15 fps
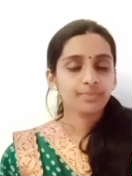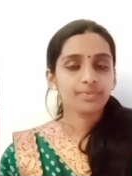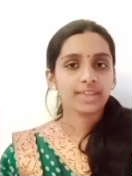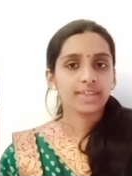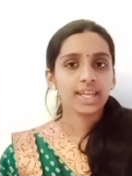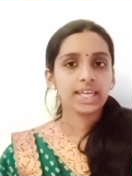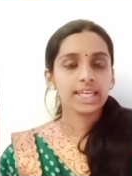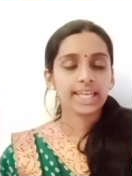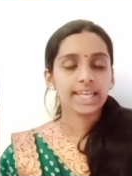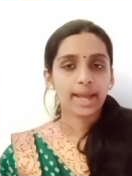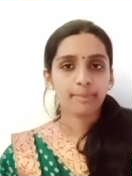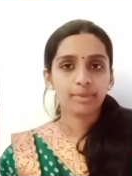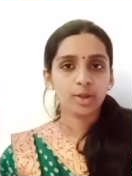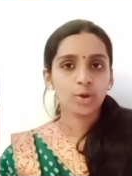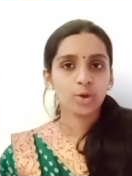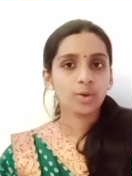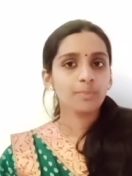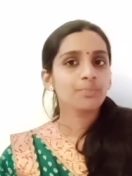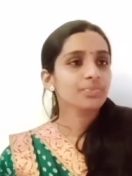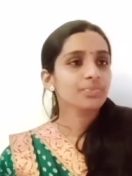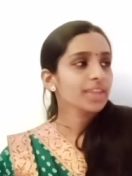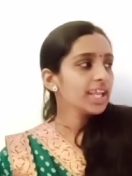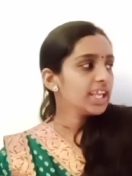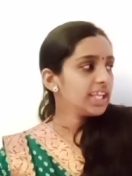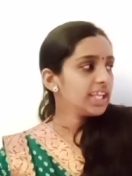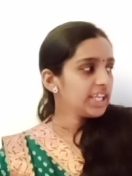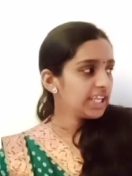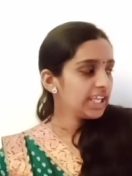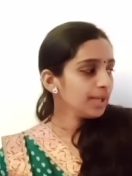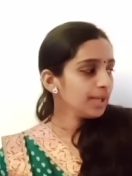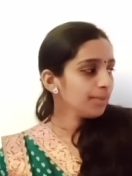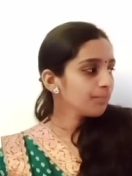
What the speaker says: then W, E,